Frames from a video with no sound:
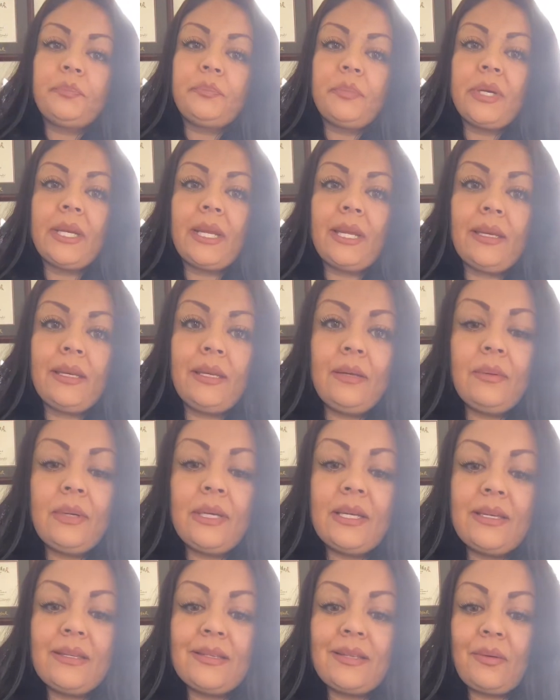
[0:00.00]
But
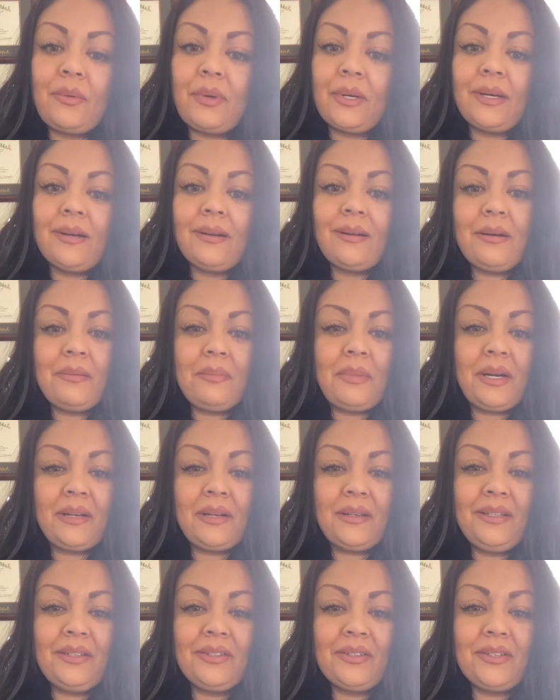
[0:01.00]
anyways, I wanted to come
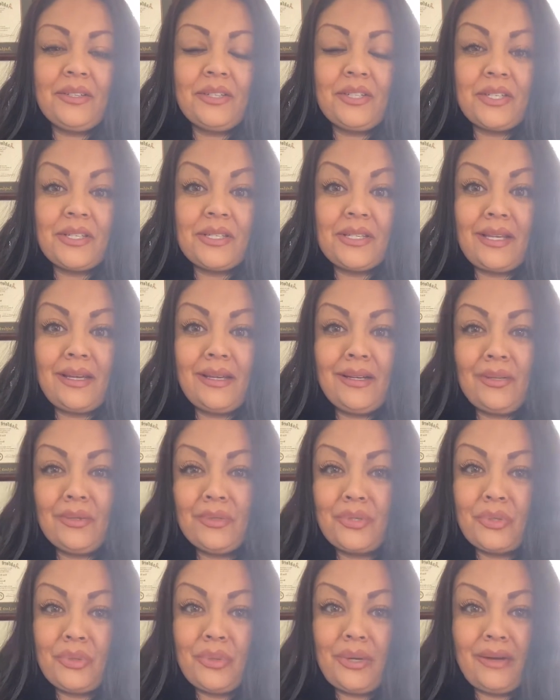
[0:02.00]
on here to just say
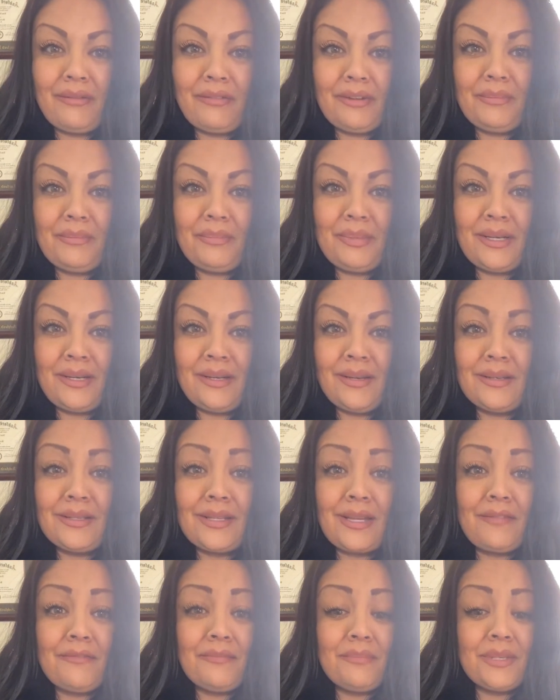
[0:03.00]
hello to everybody
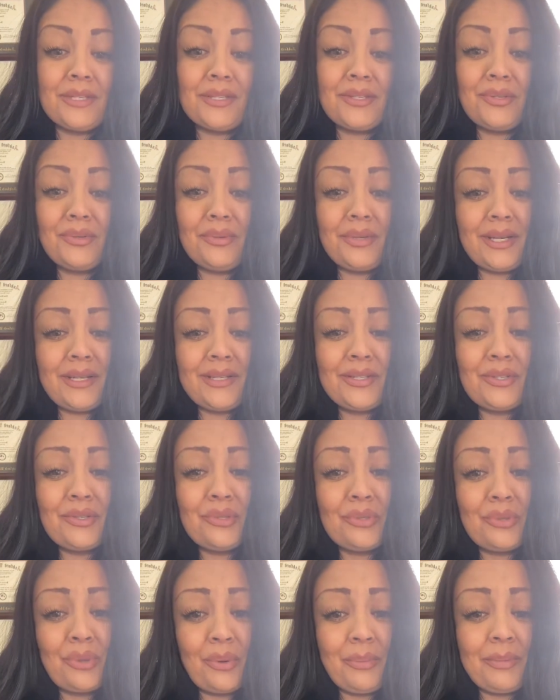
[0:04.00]
because I've missed you guys
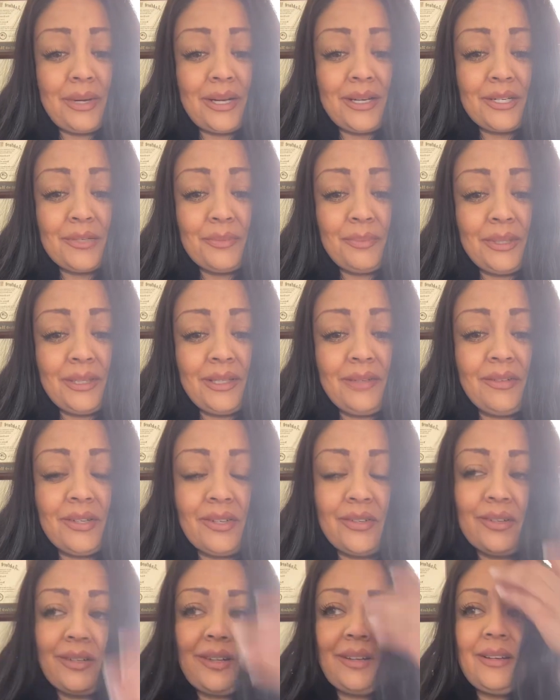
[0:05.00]
so much, believe
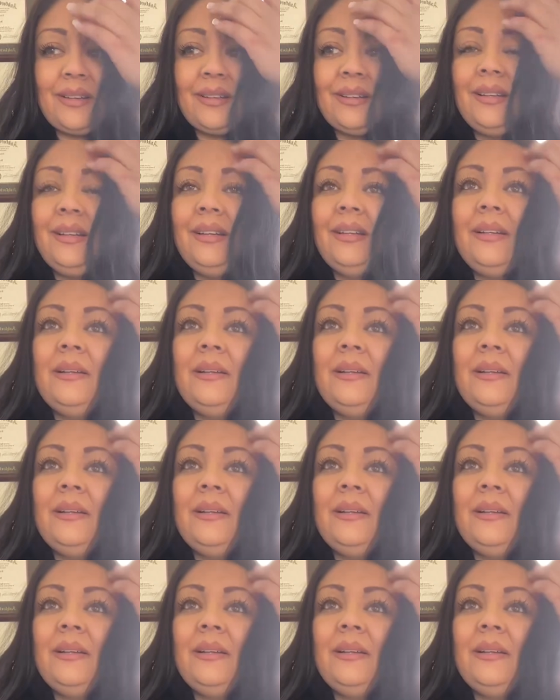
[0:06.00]
it or not.